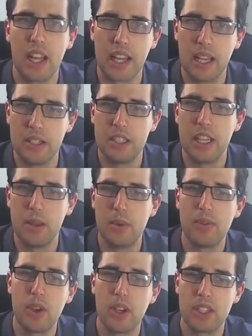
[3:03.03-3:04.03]
okay, and see
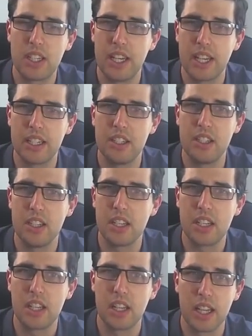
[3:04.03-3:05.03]
we've got it connected to
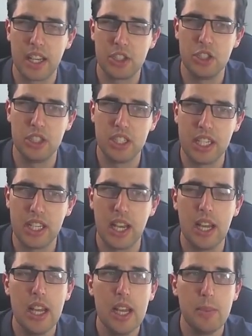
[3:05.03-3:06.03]
your collections here.